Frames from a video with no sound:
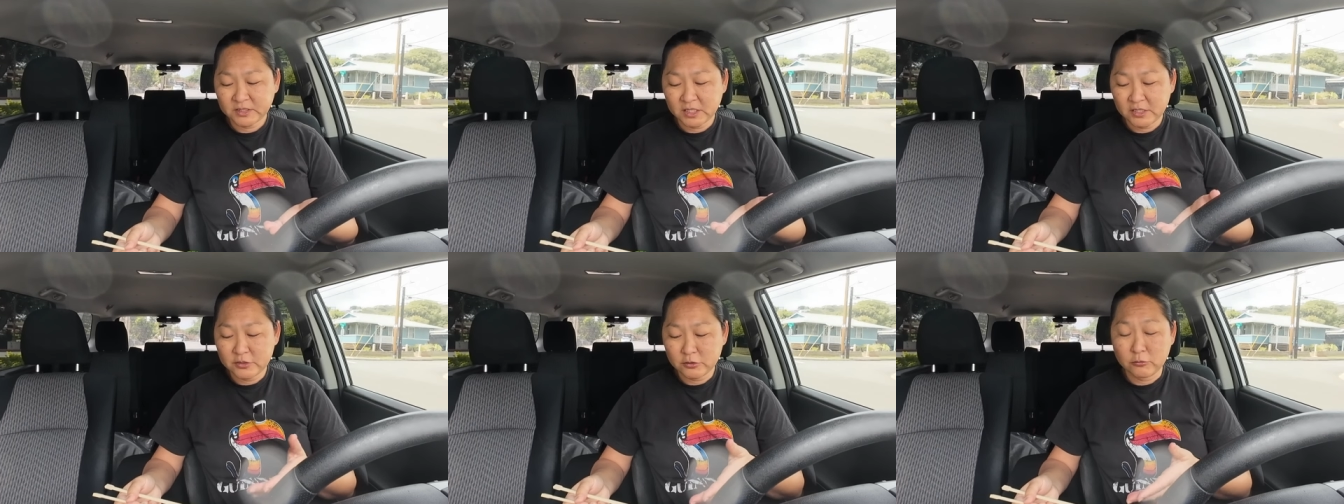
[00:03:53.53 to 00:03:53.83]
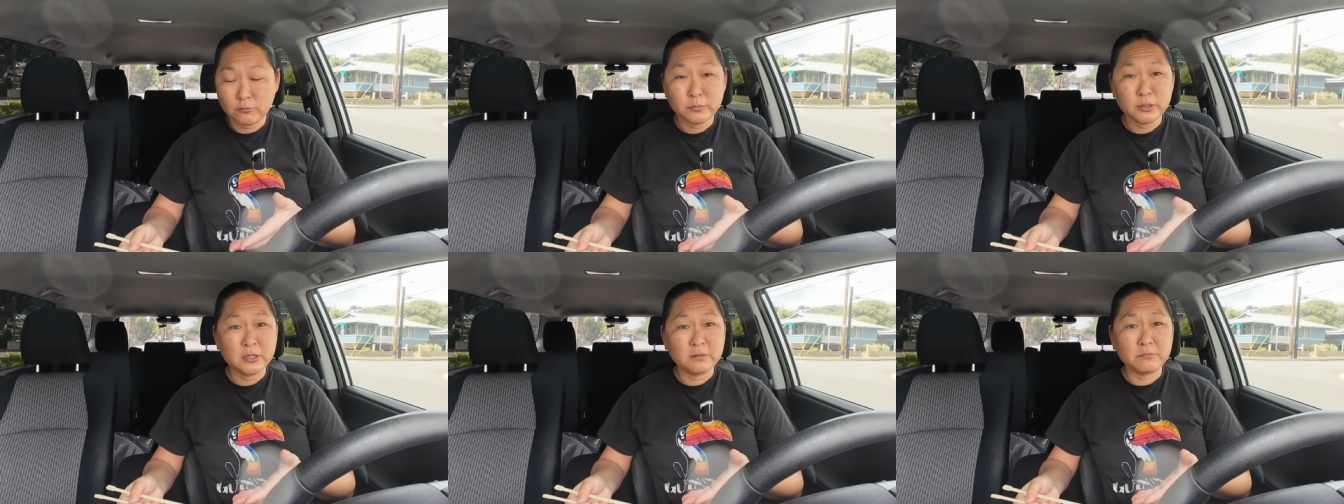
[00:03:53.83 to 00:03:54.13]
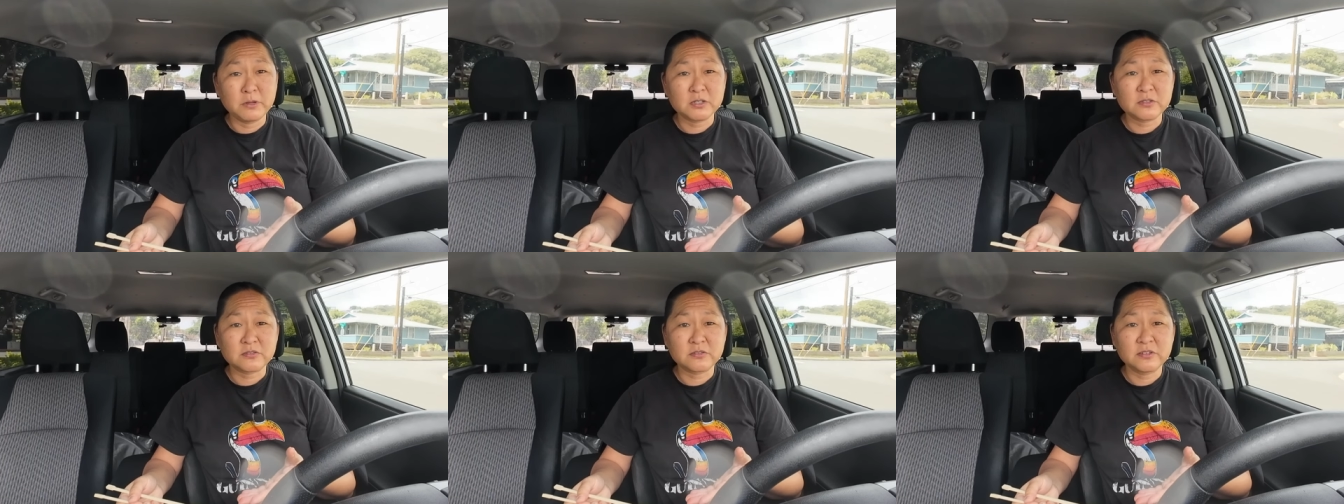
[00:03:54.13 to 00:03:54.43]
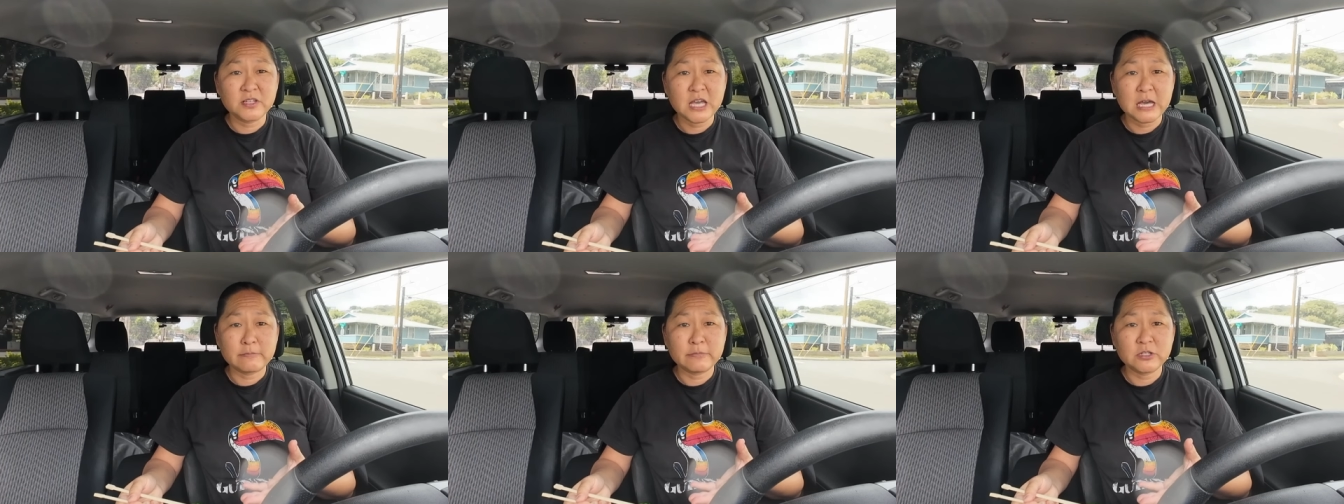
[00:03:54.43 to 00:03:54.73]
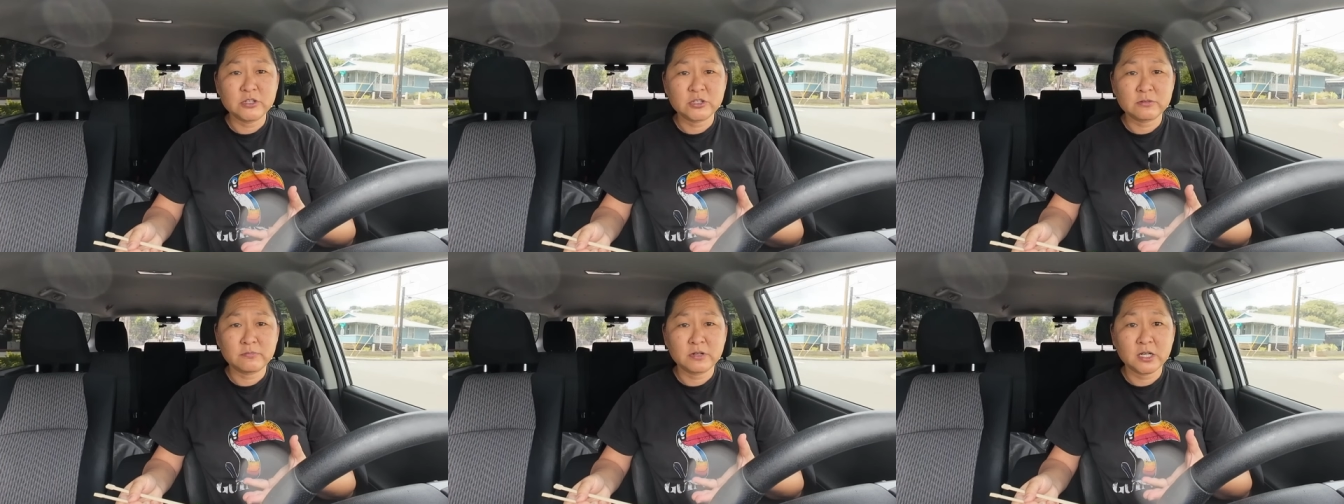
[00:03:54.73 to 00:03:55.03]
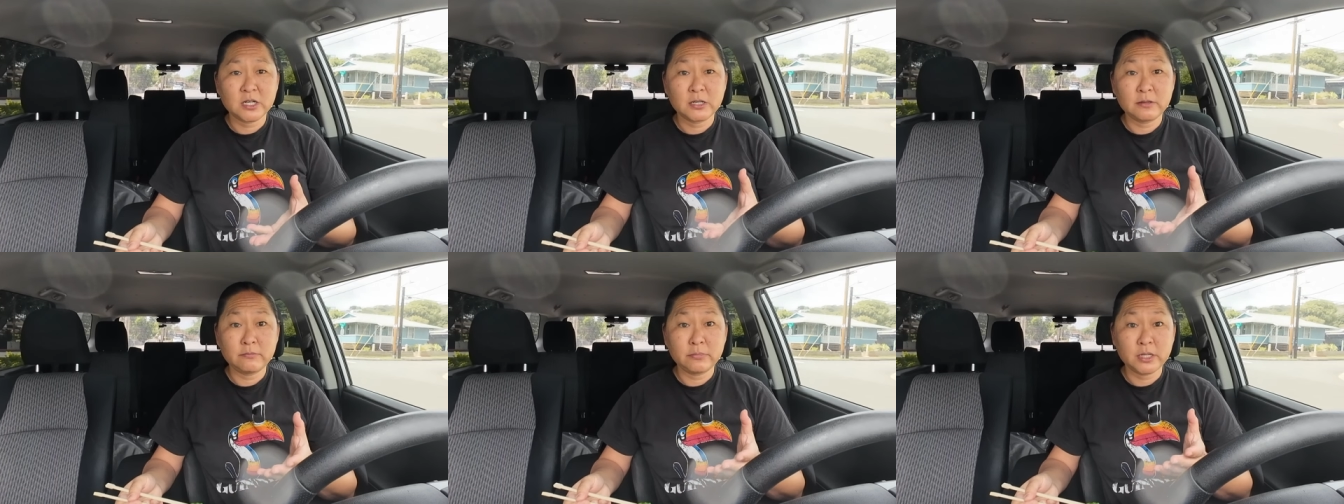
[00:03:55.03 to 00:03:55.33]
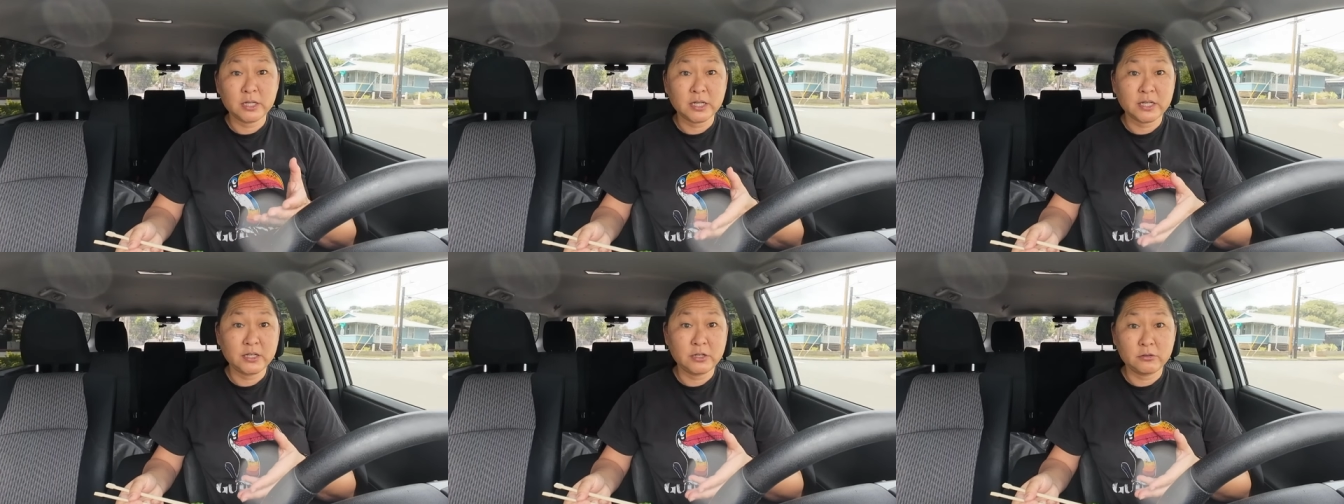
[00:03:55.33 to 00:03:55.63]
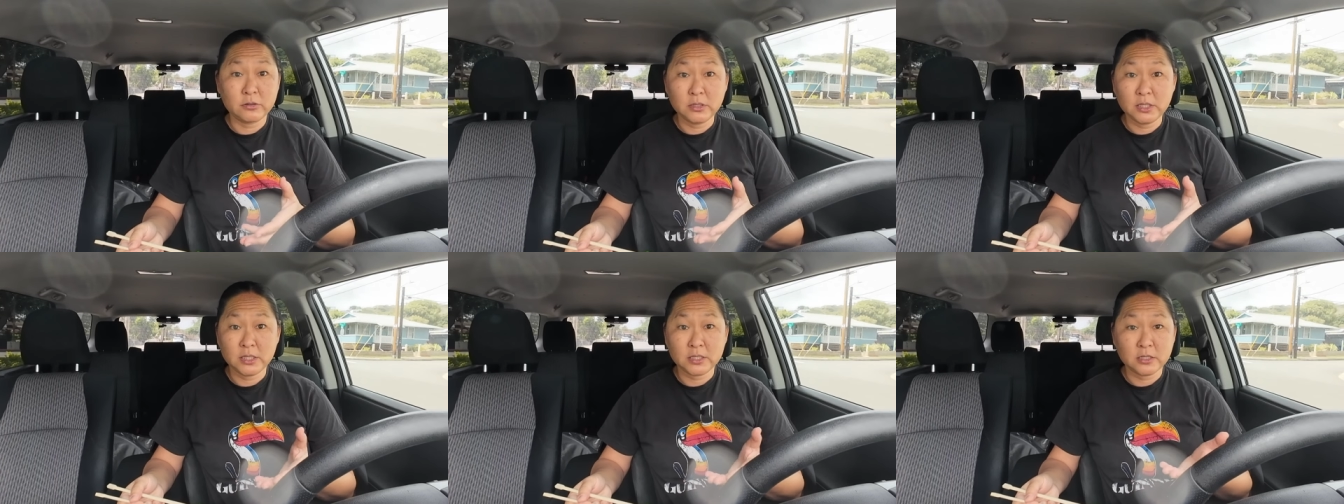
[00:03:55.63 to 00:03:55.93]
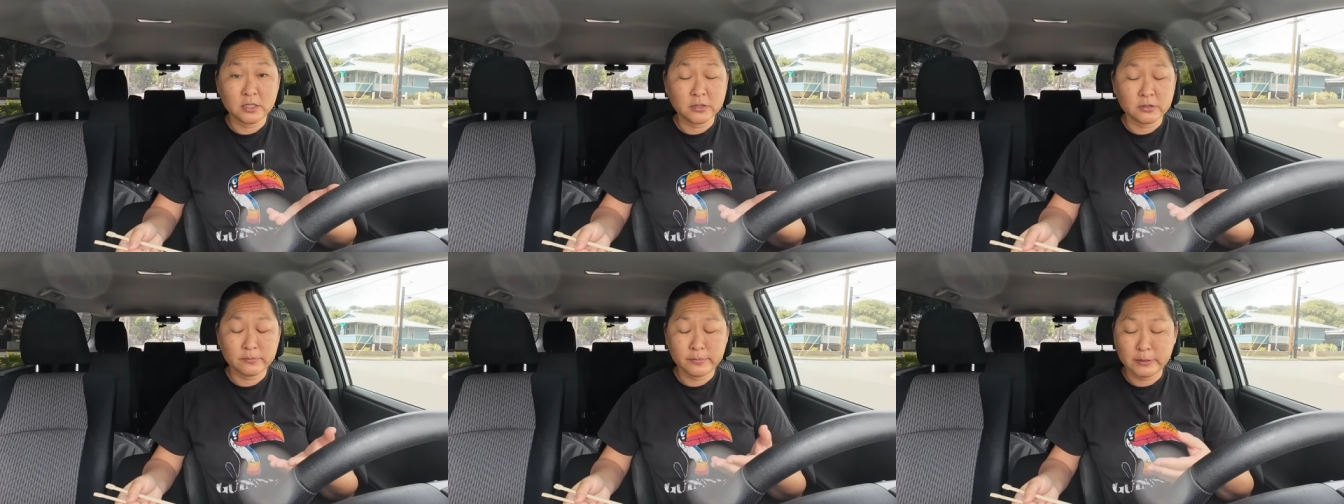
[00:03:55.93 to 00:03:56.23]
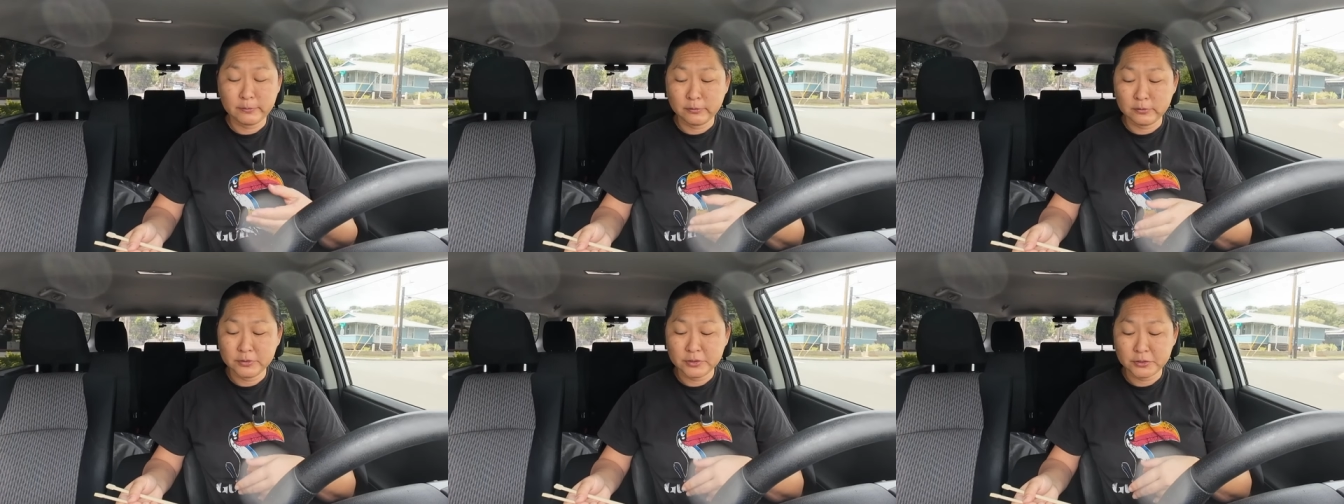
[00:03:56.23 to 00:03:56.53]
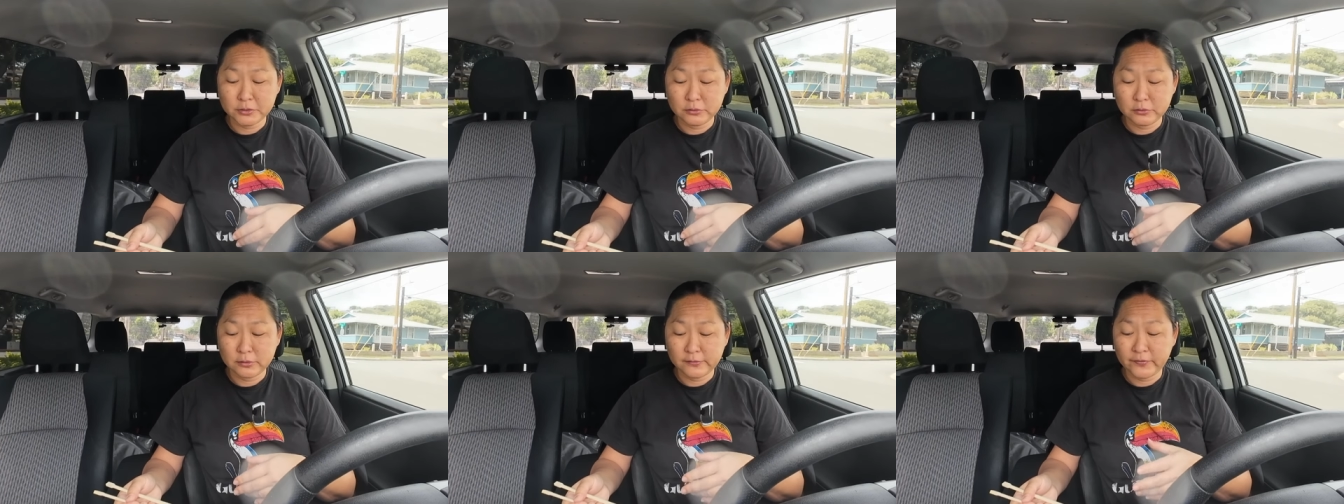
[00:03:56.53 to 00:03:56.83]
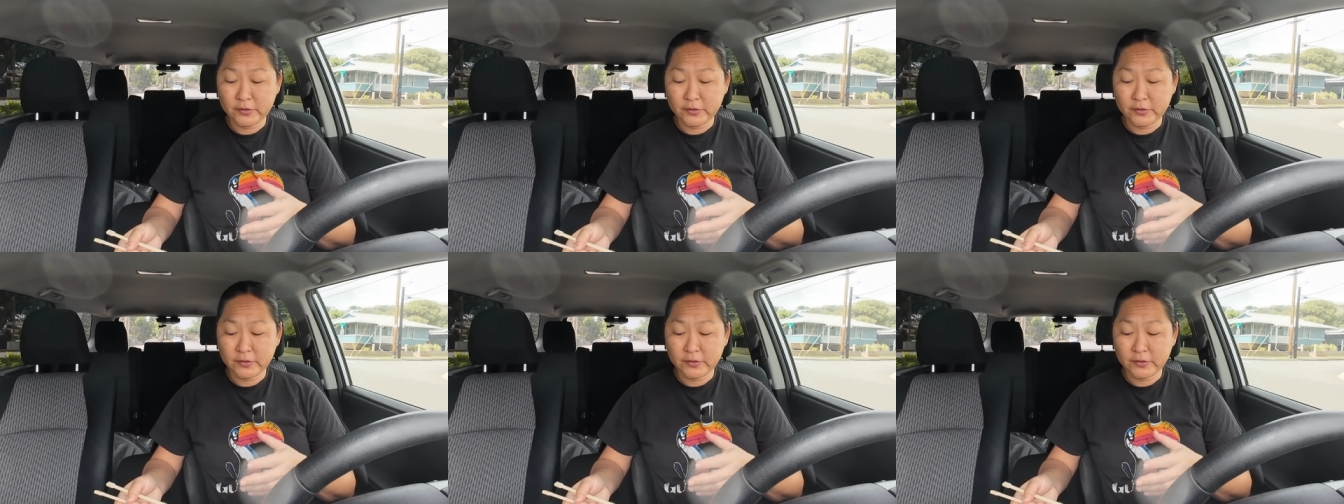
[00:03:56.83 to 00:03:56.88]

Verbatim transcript: I don't put mustard cabbage in mine, but I know a lot of other people do.